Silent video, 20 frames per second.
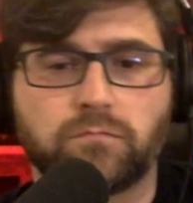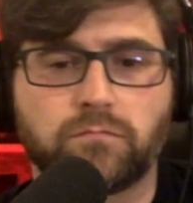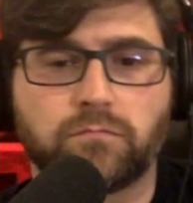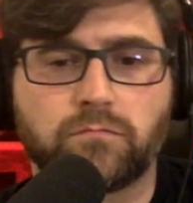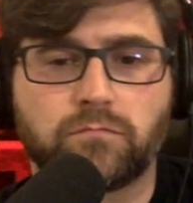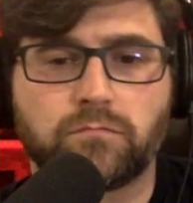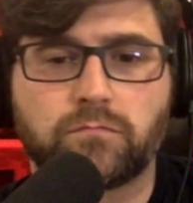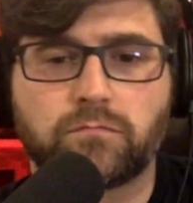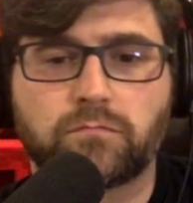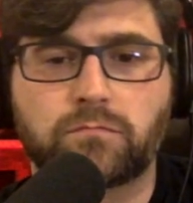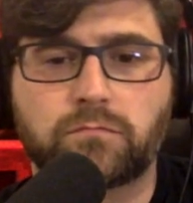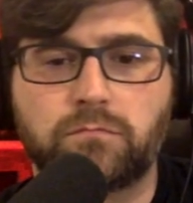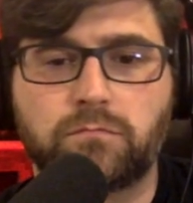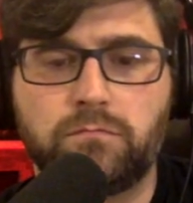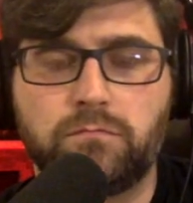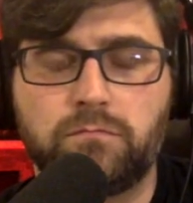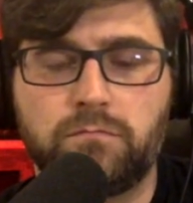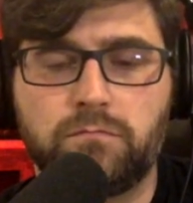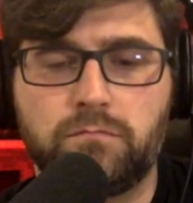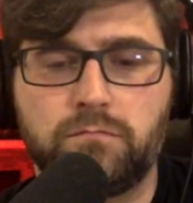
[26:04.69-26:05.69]

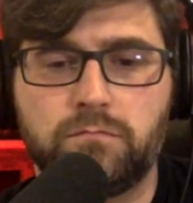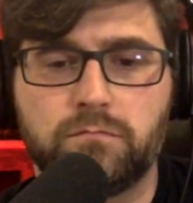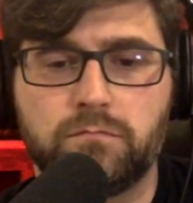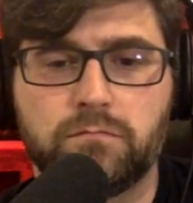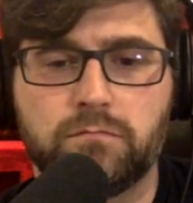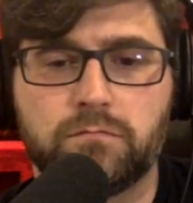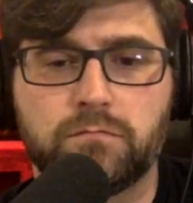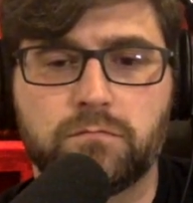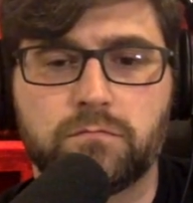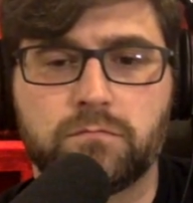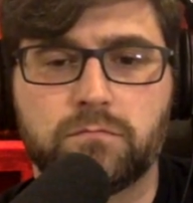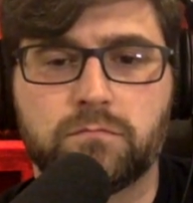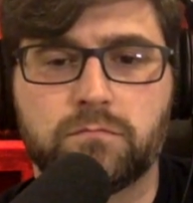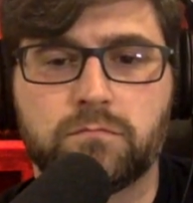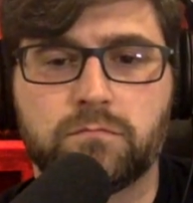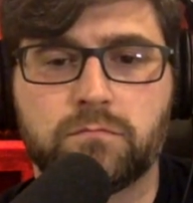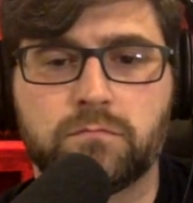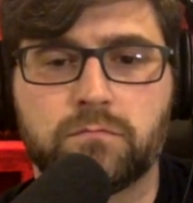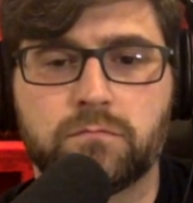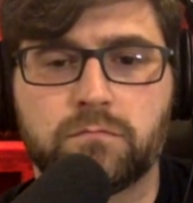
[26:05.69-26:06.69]

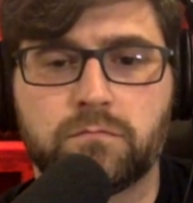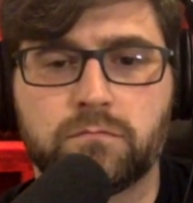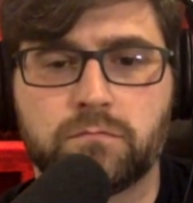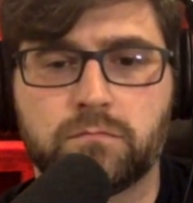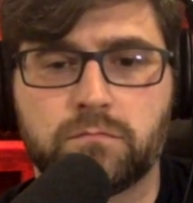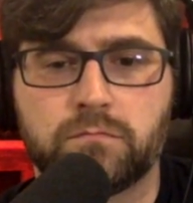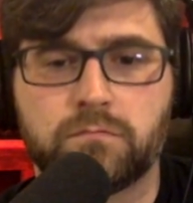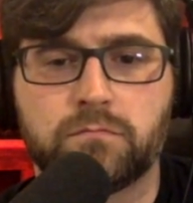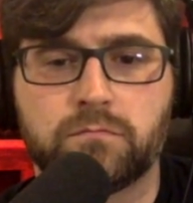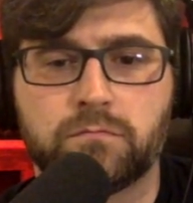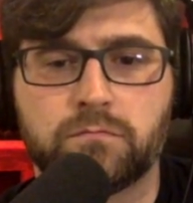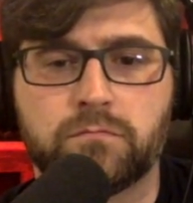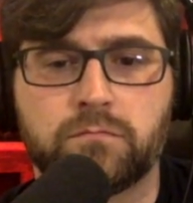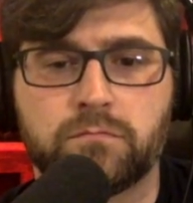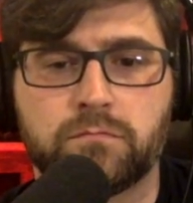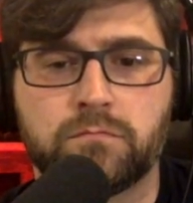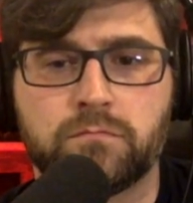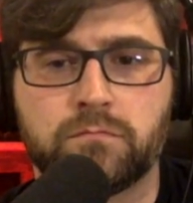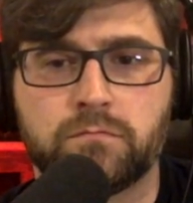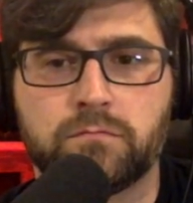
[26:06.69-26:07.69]

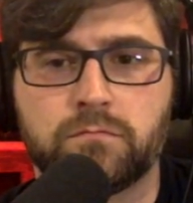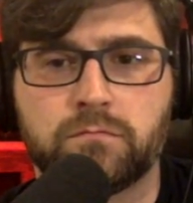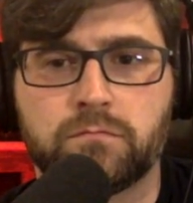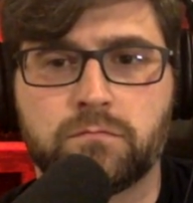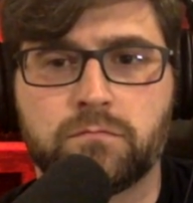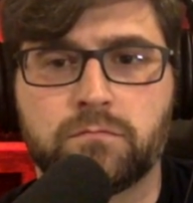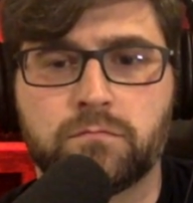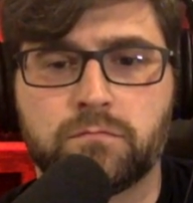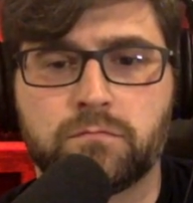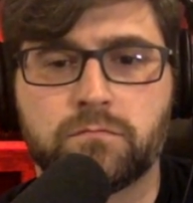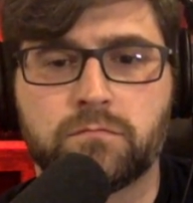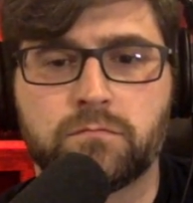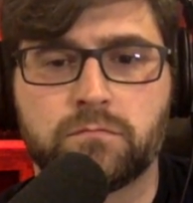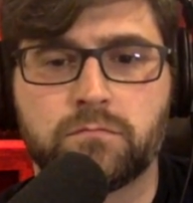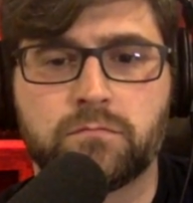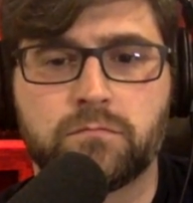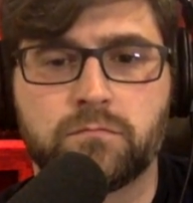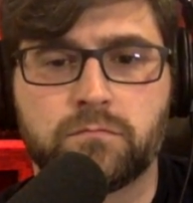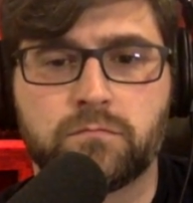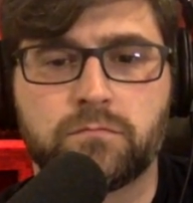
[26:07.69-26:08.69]

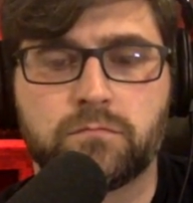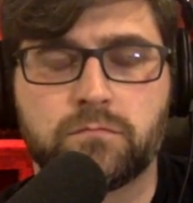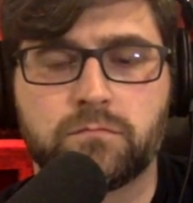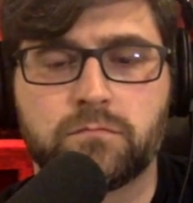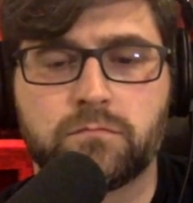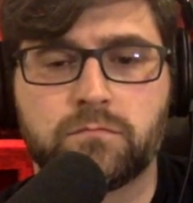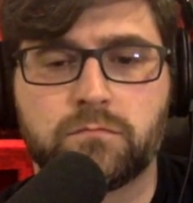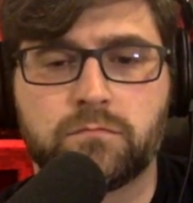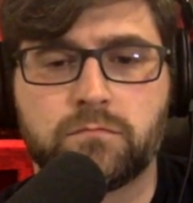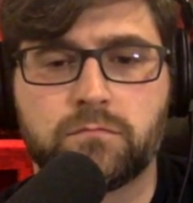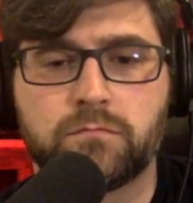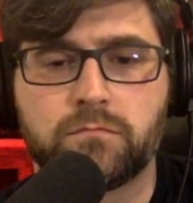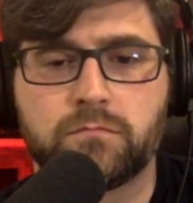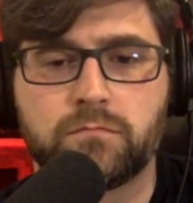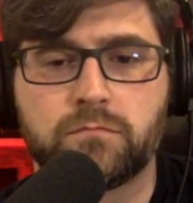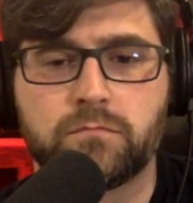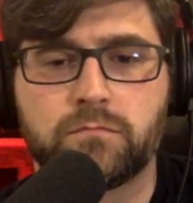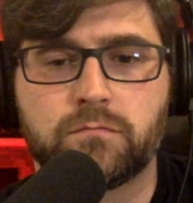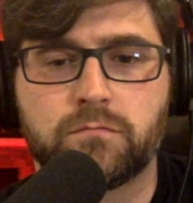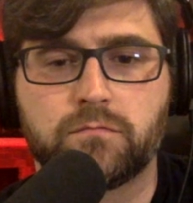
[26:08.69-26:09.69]

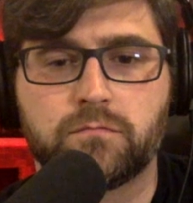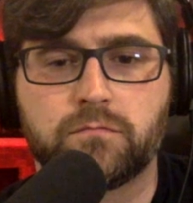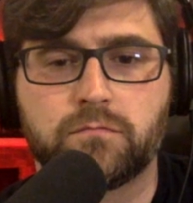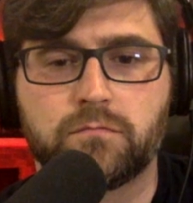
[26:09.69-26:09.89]
(silent)